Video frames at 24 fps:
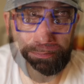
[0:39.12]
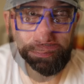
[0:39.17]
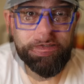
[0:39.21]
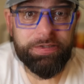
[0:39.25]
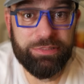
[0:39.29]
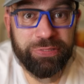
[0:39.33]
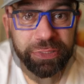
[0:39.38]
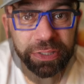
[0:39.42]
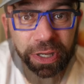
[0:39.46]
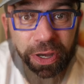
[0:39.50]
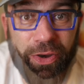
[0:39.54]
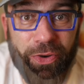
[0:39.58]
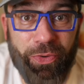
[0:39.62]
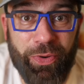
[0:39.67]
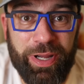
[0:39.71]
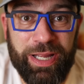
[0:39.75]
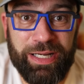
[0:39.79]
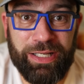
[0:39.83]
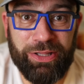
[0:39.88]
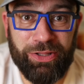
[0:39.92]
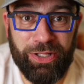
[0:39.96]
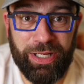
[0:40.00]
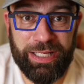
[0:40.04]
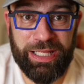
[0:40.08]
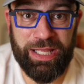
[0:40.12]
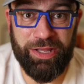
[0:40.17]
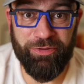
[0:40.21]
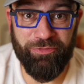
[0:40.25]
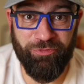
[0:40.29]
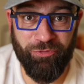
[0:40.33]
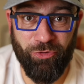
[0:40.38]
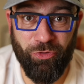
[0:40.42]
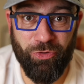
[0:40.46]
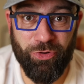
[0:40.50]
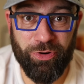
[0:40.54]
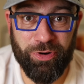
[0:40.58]
So in looking
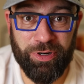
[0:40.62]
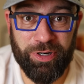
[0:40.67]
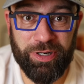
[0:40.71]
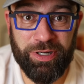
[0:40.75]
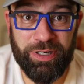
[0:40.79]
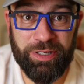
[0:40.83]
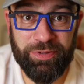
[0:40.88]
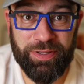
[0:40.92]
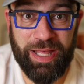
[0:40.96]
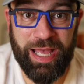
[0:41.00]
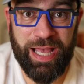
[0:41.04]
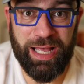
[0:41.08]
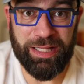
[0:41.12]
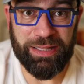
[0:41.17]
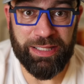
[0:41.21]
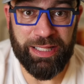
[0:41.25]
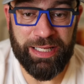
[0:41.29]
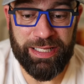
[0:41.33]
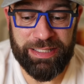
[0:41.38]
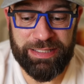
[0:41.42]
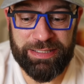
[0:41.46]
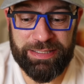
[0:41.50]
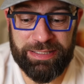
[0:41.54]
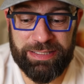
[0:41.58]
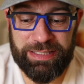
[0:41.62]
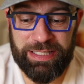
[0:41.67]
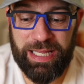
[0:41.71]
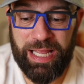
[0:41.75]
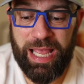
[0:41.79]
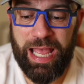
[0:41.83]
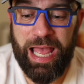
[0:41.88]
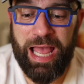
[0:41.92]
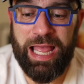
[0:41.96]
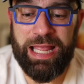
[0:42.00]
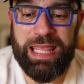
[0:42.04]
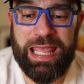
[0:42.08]
for that lens,
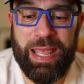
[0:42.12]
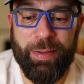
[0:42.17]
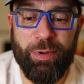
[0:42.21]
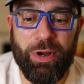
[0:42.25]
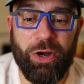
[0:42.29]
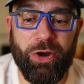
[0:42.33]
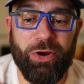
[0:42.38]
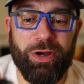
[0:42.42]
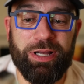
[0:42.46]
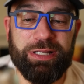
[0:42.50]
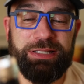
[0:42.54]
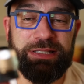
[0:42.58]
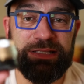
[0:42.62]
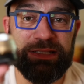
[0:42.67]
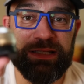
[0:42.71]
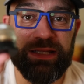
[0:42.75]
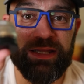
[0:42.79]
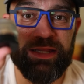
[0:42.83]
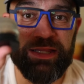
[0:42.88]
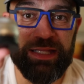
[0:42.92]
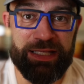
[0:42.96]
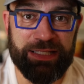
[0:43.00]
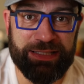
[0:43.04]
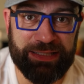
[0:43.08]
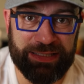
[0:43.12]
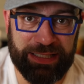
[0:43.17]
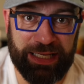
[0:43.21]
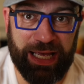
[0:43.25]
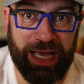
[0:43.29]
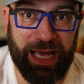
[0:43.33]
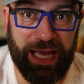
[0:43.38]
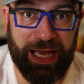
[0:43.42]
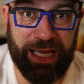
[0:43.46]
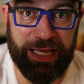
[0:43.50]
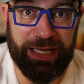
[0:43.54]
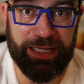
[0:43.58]
I came across this
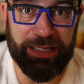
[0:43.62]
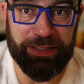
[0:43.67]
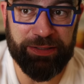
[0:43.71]
guy,